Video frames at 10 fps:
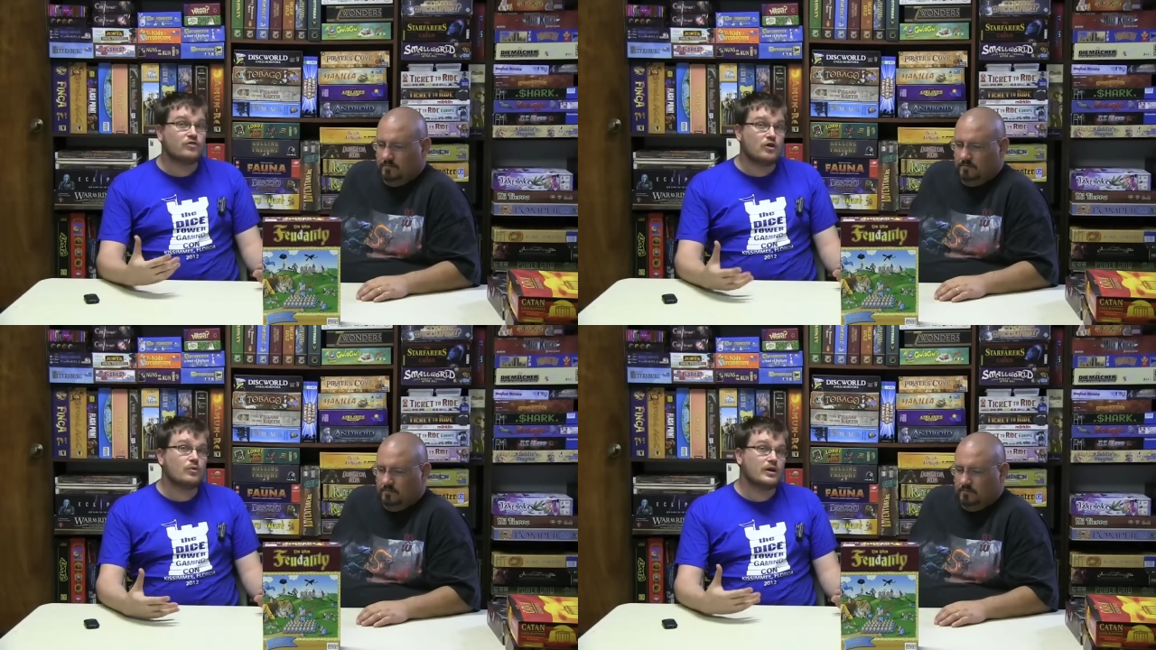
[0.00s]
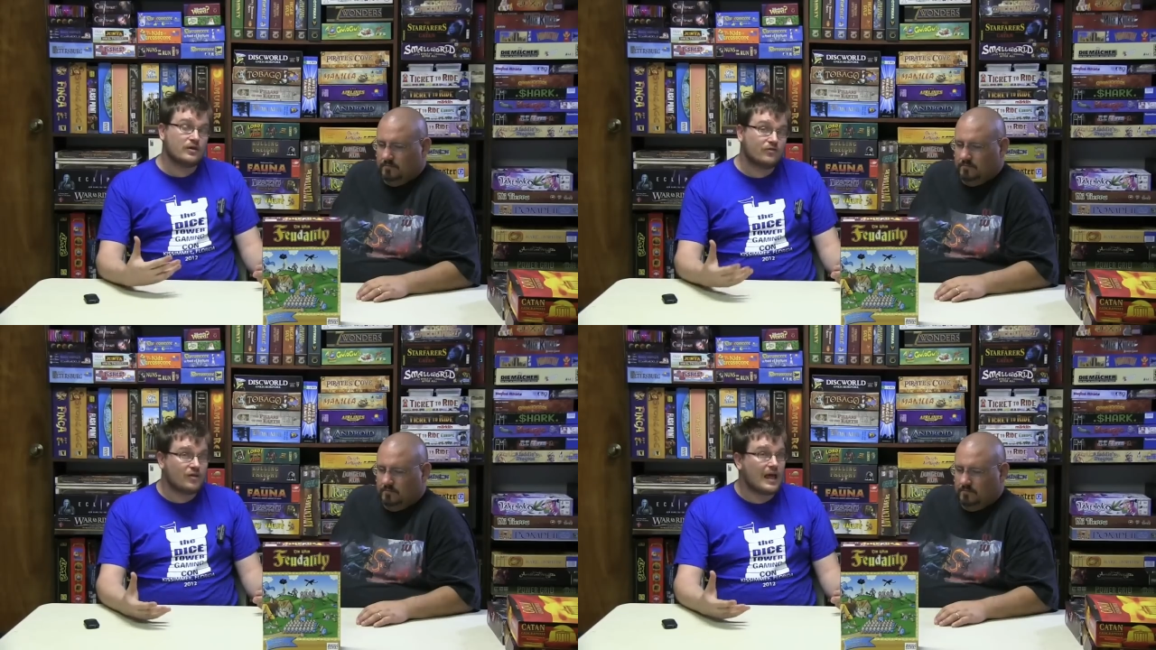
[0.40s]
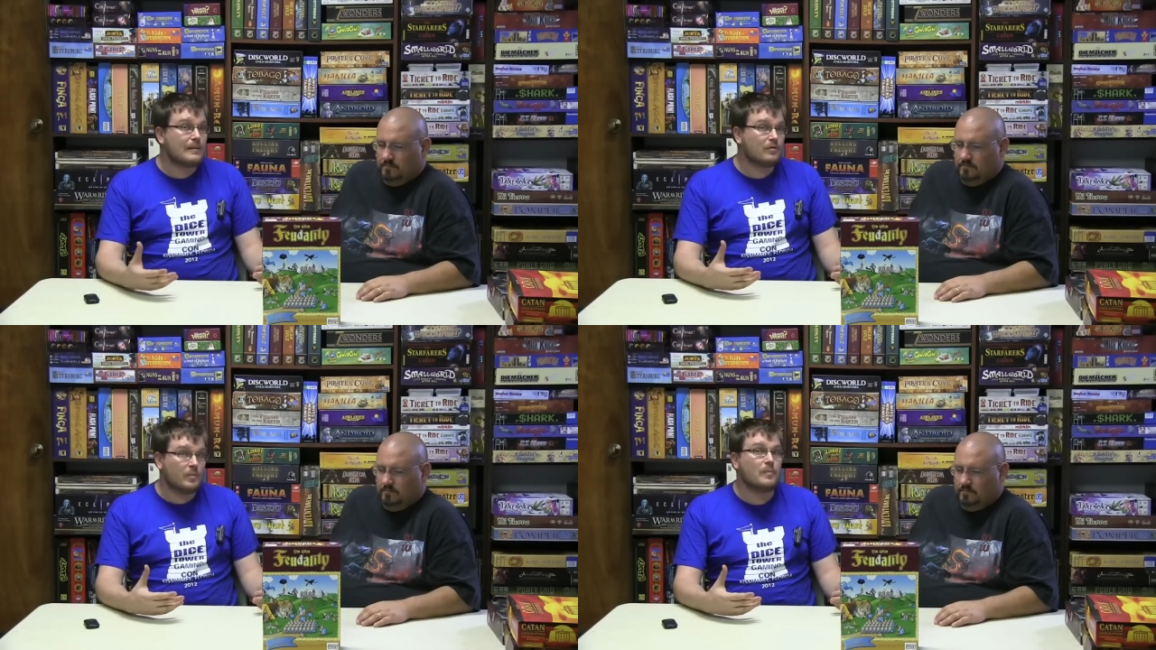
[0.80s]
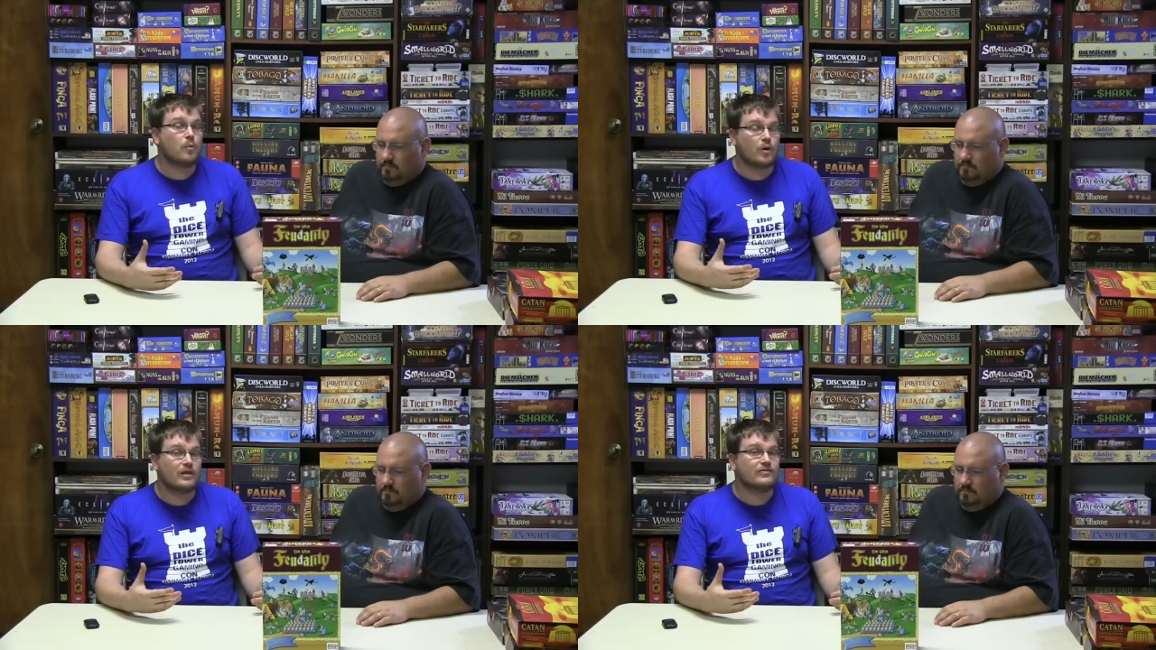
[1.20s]
Speaker 1: serious game could be
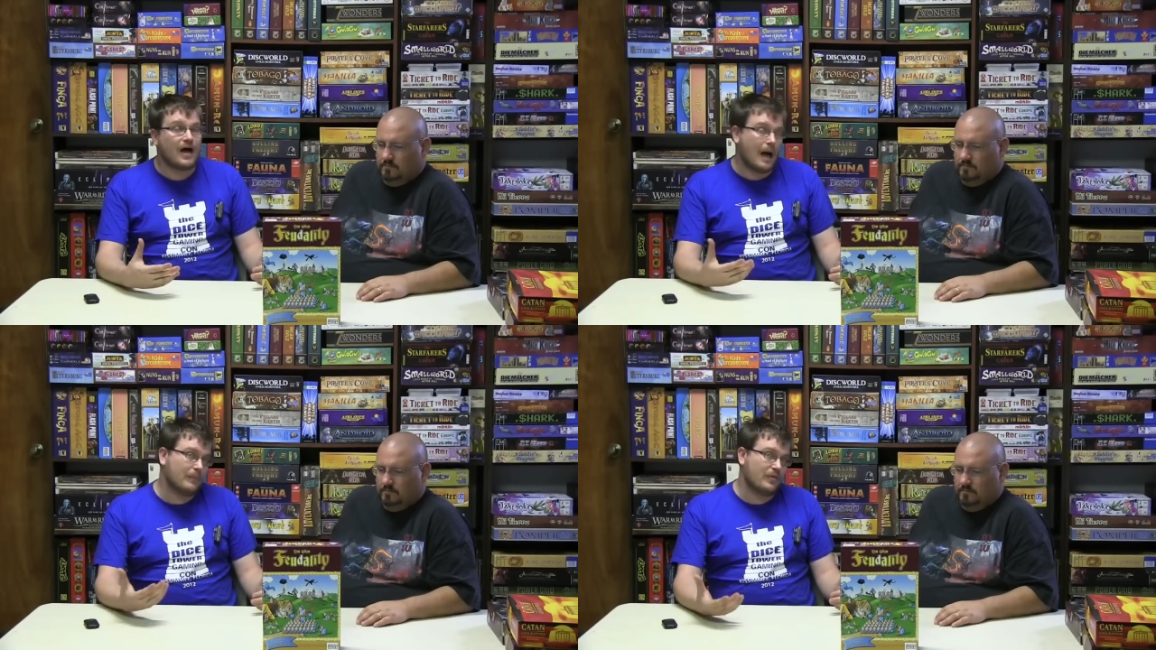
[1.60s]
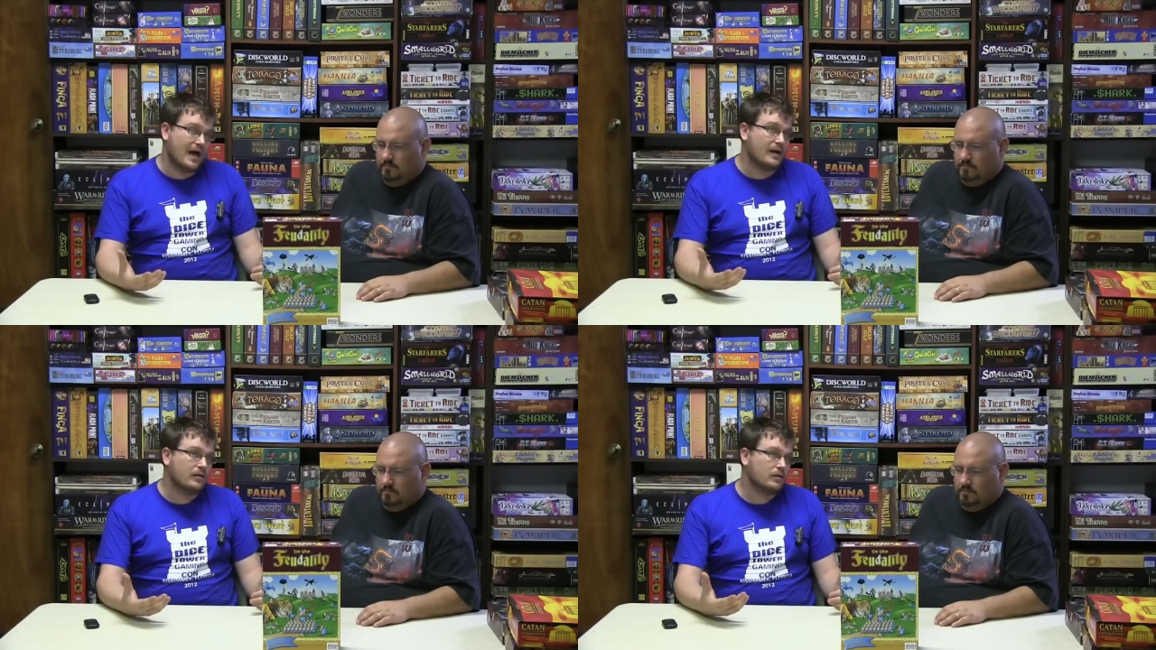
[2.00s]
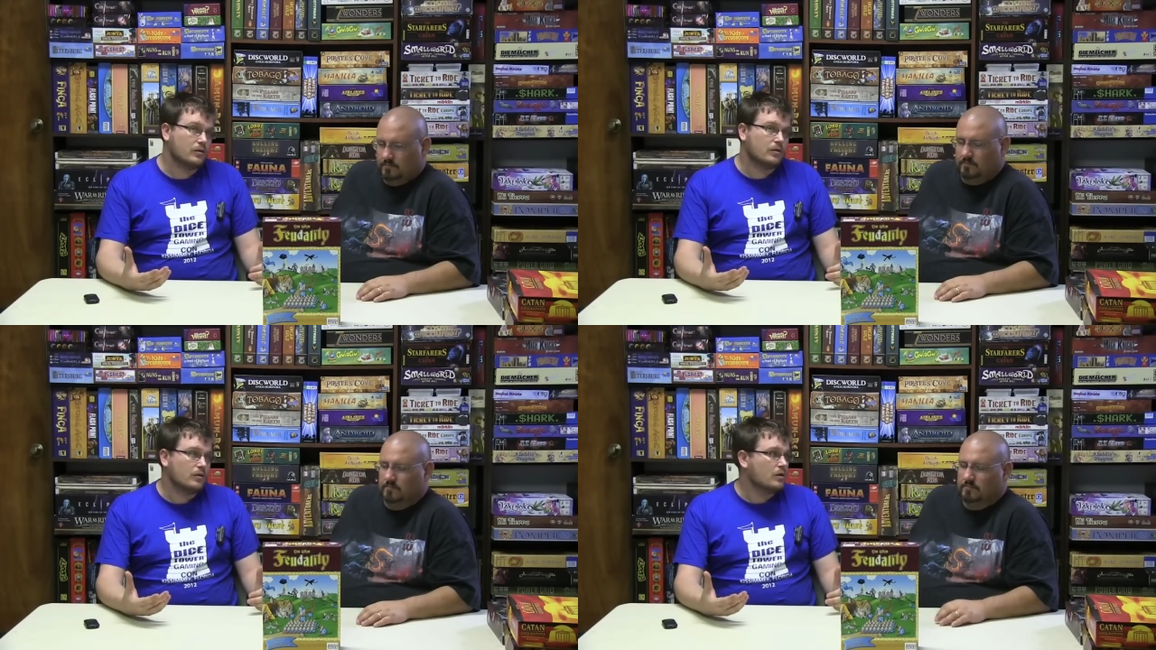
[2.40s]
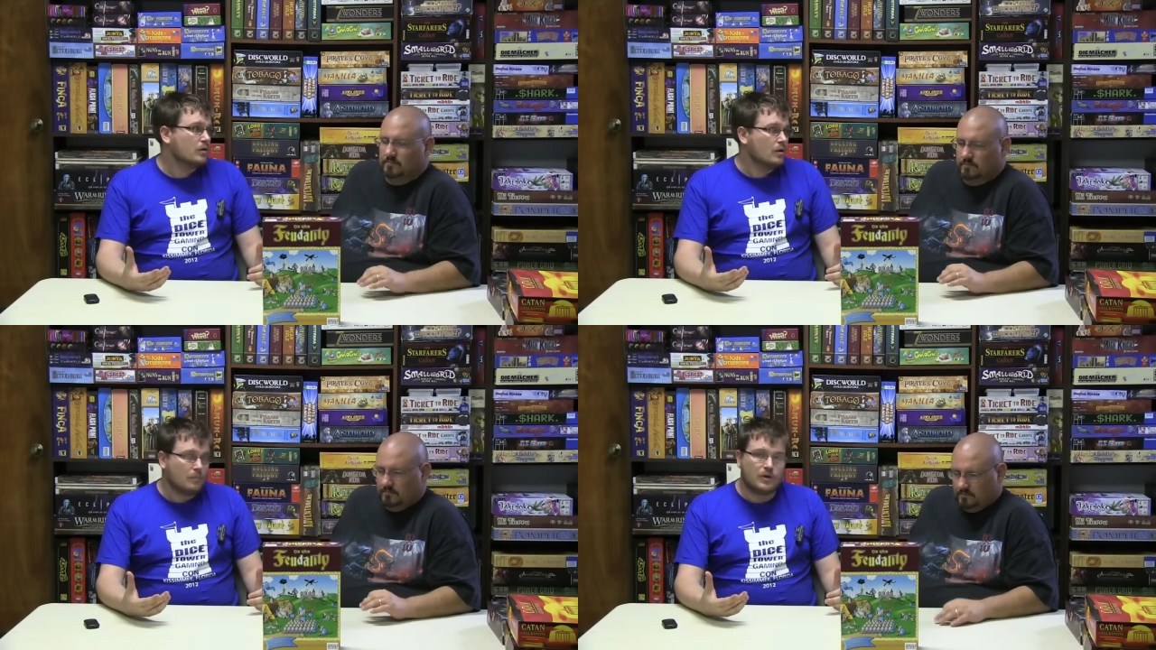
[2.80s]
put on top of that. Hmm.
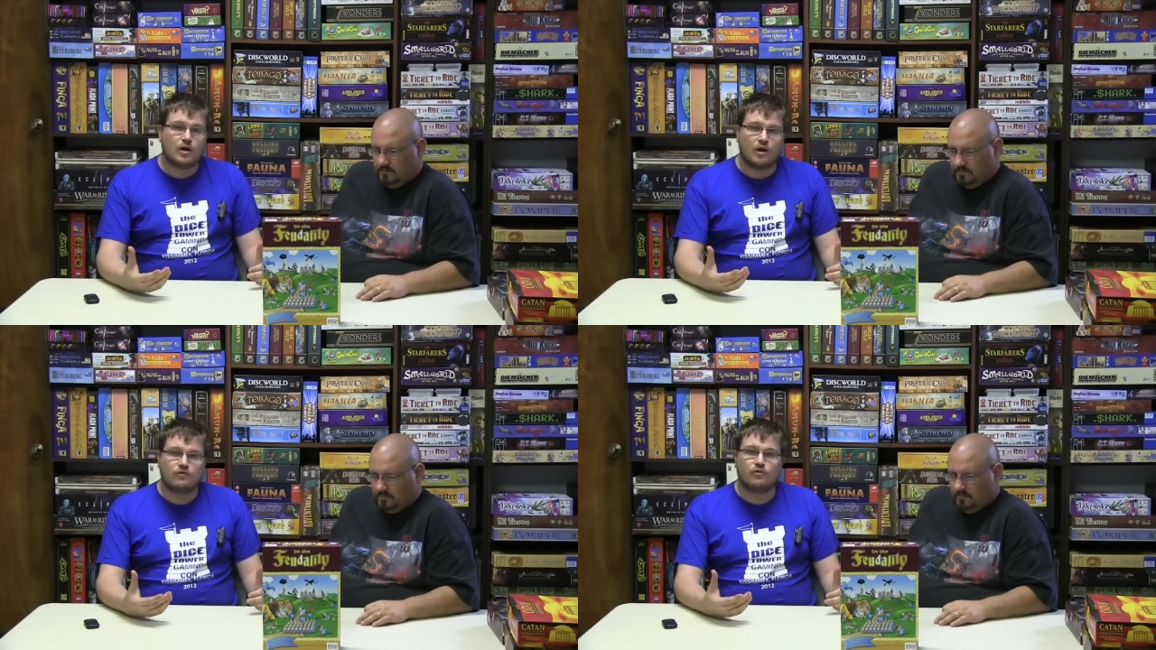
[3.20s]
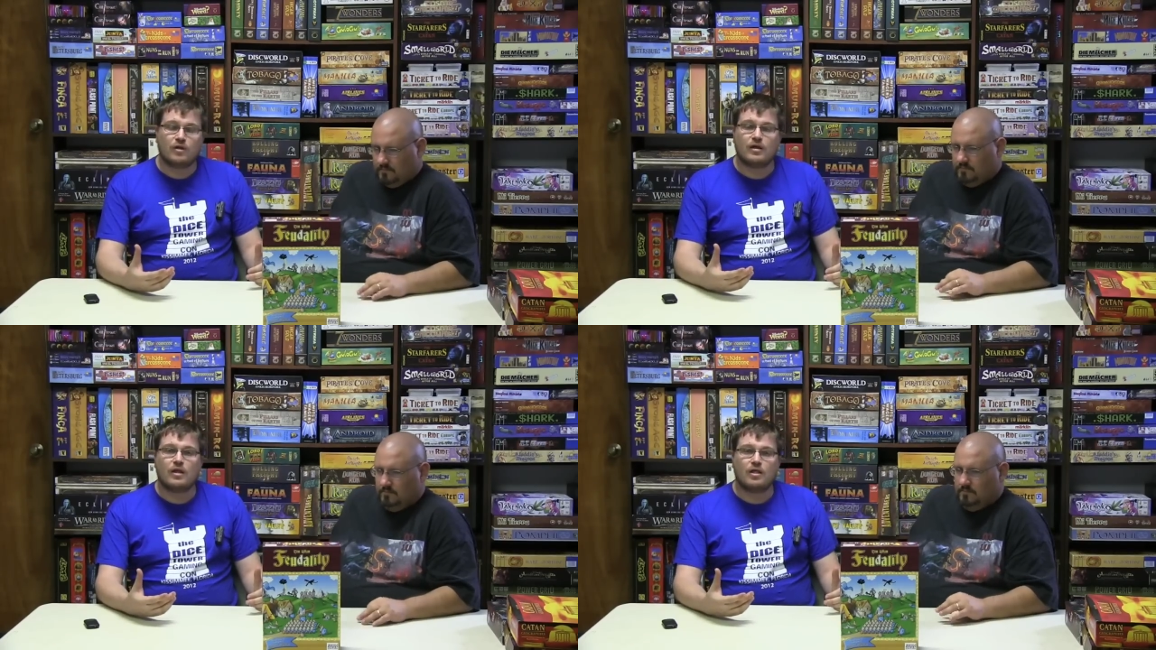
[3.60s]
Because